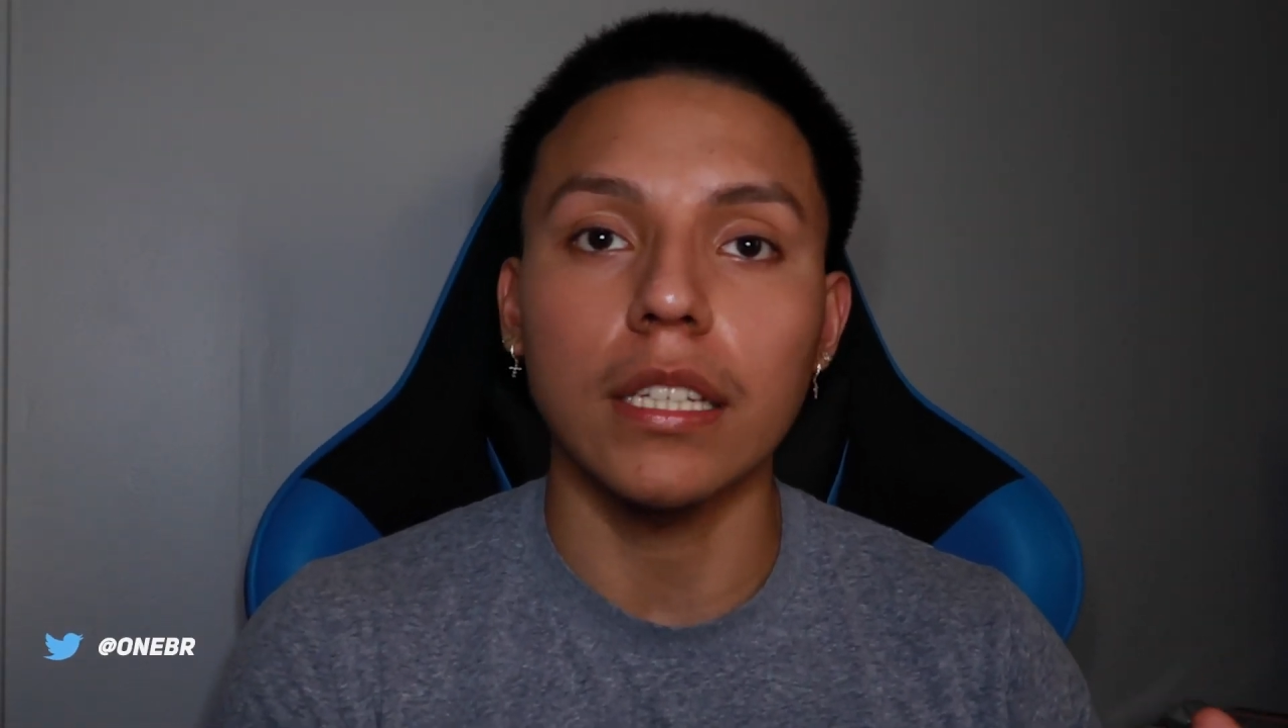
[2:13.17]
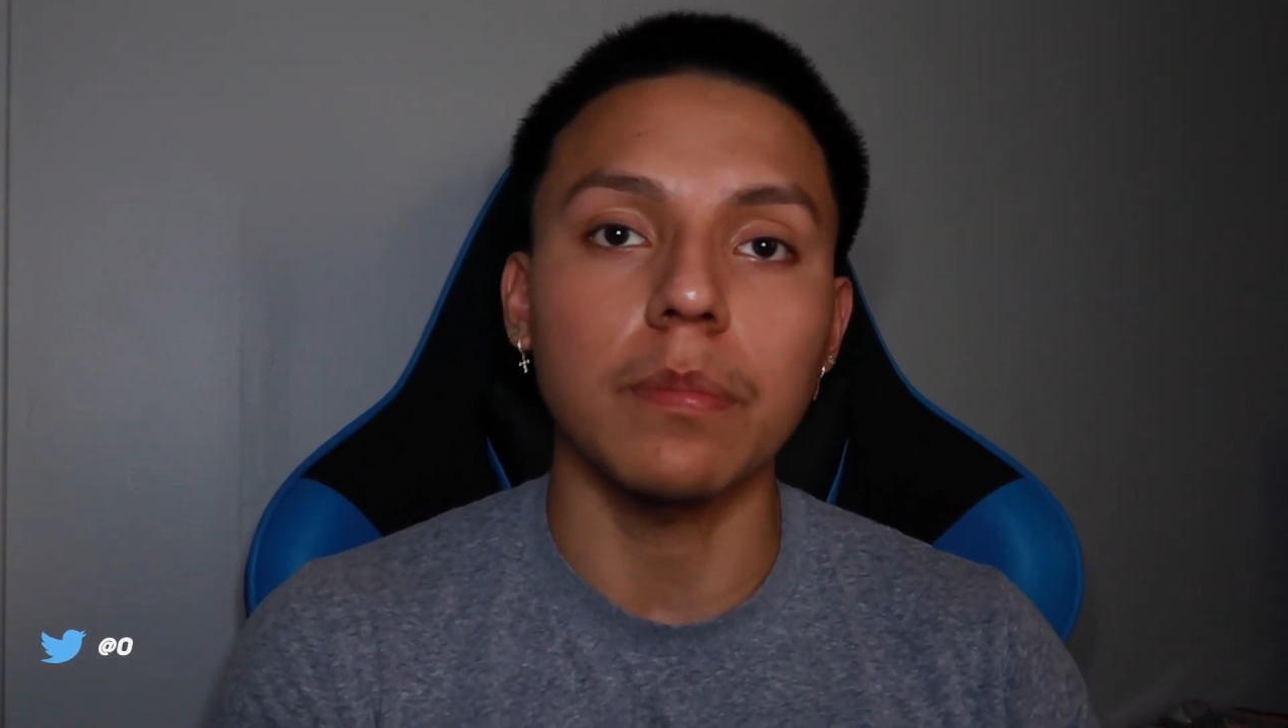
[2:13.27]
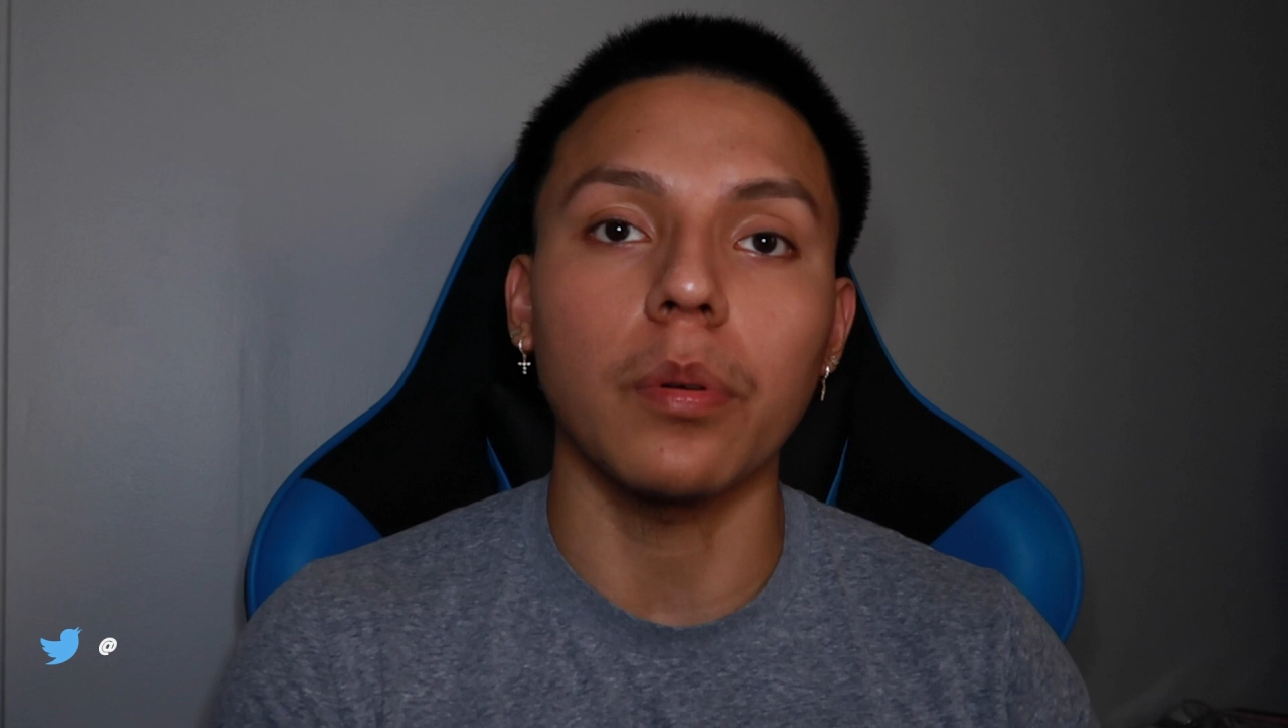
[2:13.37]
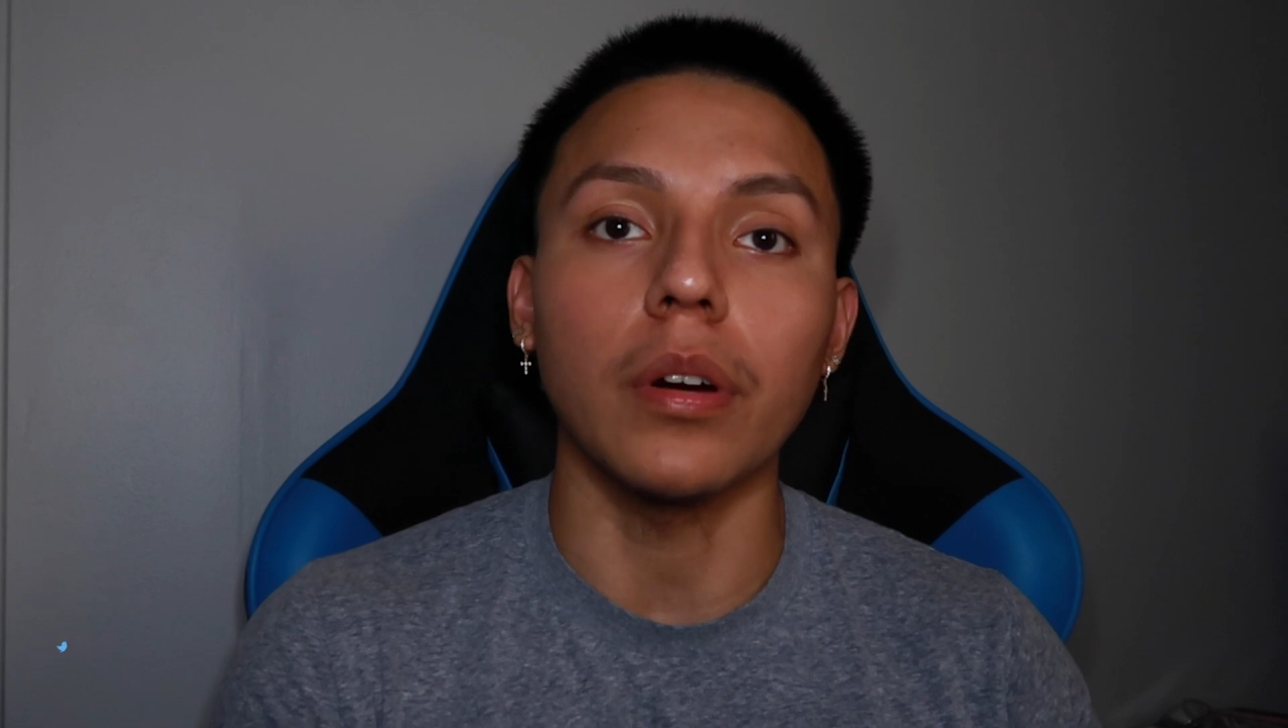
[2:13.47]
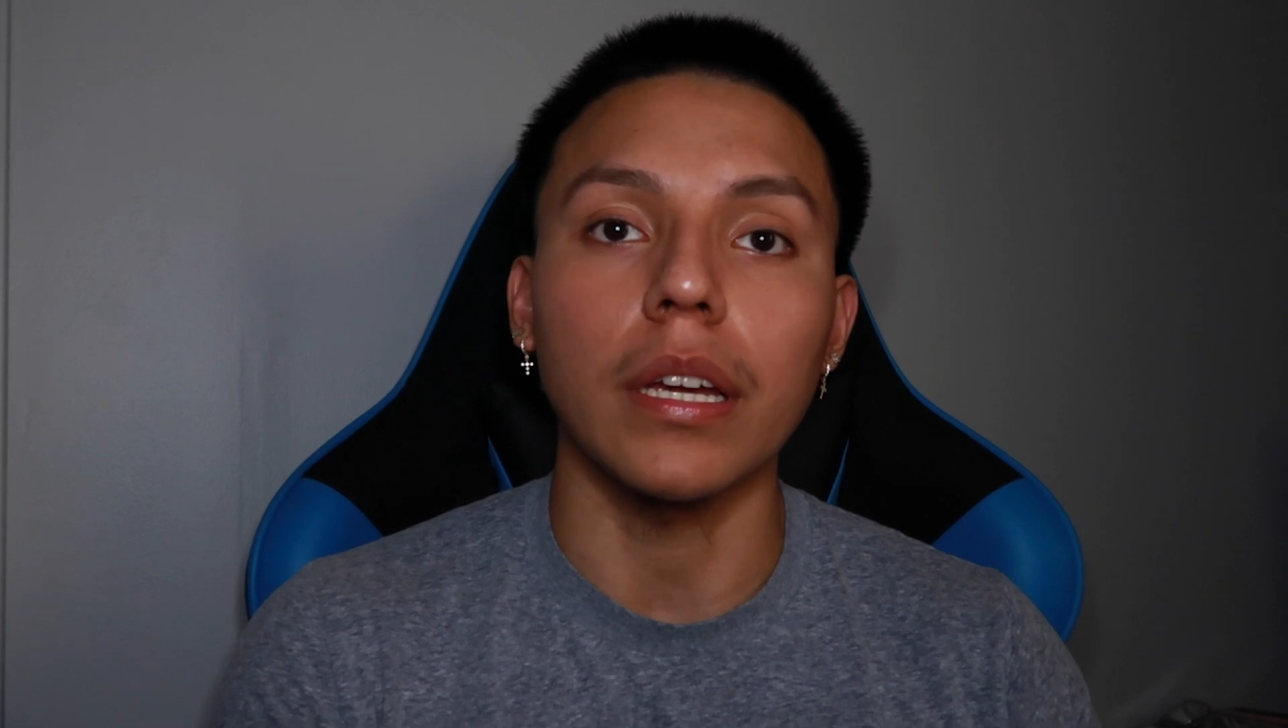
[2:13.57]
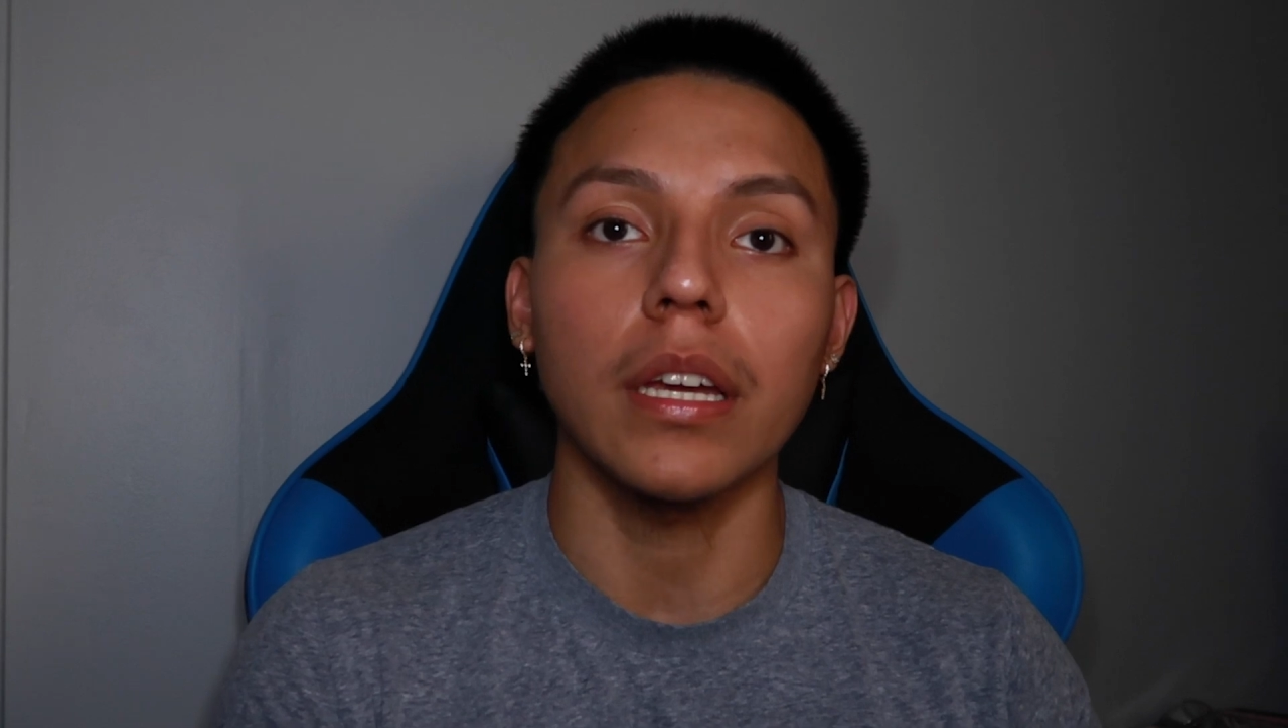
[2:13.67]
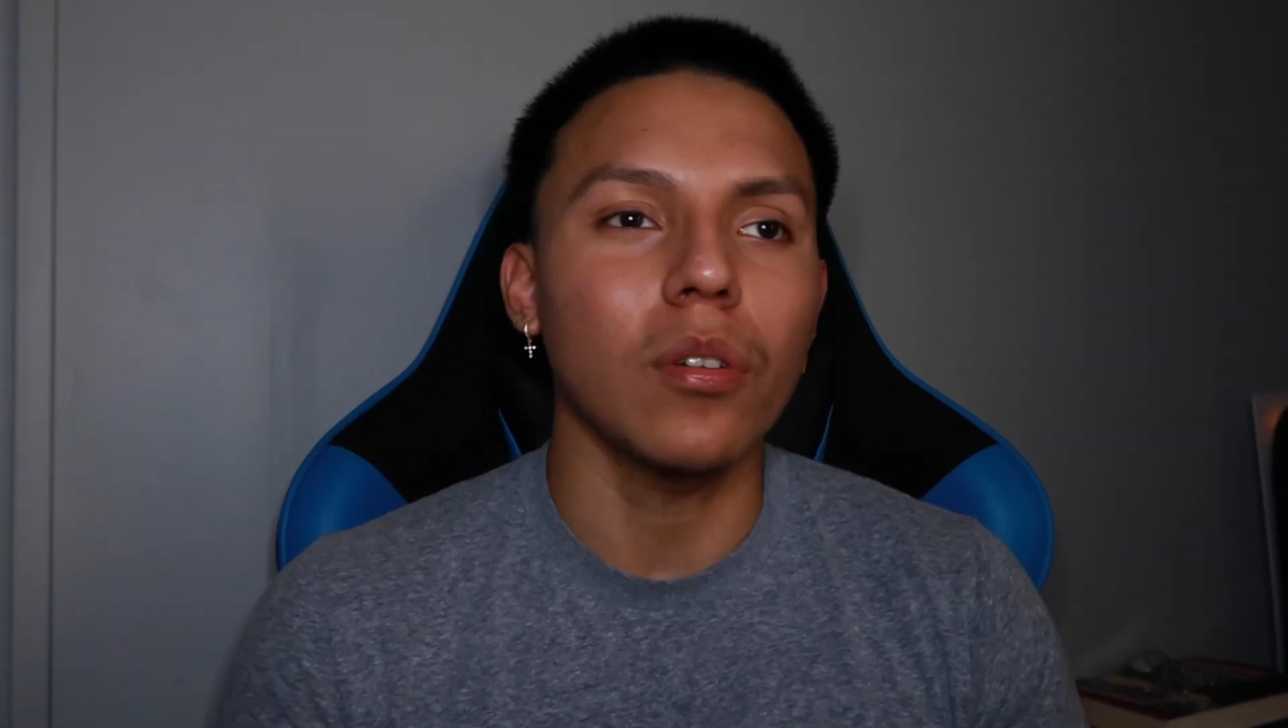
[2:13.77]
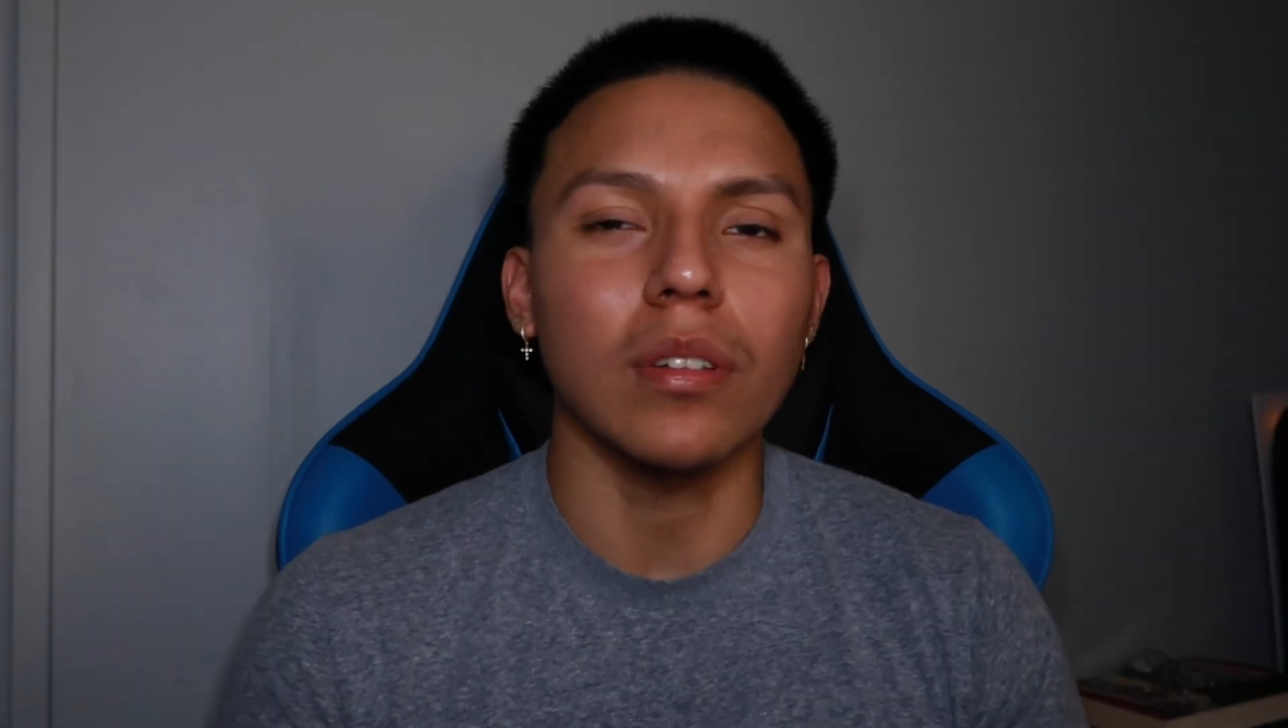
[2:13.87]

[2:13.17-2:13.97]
at this point.